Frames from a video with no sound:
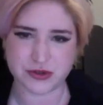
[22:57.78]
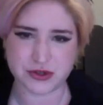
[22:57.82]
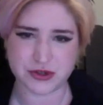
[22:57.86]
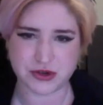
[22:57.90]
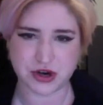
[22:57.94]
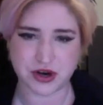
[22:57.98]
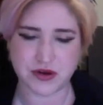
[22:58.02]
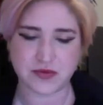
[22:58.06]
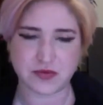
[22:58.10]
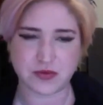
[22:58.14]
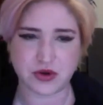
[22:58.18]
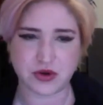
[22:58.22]

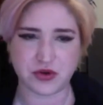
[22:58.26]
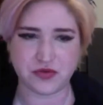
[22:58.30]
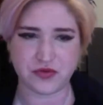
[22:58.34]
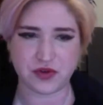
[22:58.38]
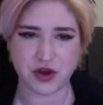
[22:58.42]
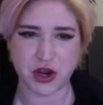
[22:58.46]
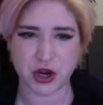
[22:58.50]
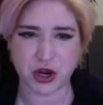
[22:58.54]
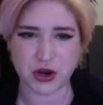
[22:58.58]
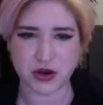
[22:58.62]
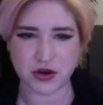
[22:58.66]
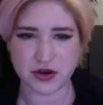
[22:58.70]
straight from your
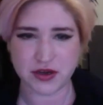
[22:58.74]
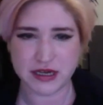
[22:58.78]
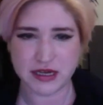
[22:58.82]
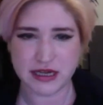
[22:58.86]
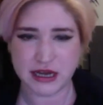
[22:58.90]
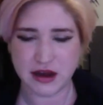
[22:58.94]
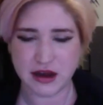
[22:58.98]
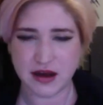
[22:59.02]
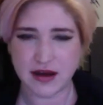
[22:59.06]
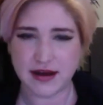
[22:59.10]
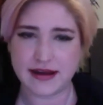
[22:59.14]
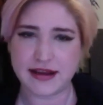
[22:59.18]
phone.
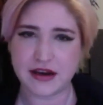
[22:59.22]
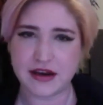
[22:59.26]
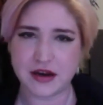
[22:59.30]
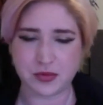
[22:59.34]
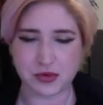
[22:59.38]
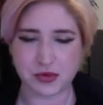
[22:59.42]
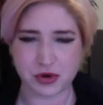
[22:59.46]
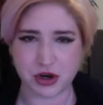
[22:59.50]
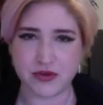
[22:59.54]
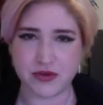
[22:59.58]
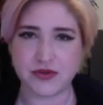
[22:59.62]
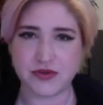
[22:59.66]
I can
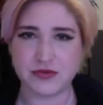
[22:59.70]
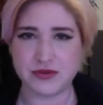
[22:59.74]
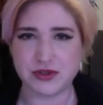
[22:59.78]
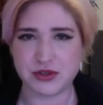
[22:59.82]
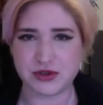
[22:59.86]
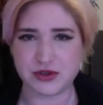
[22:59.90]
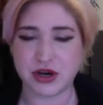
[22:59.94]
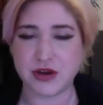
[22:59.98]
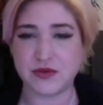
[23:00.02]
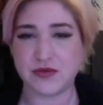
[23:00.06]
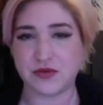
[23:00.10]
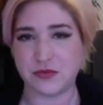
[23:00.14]
approve them
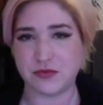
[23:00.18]
straight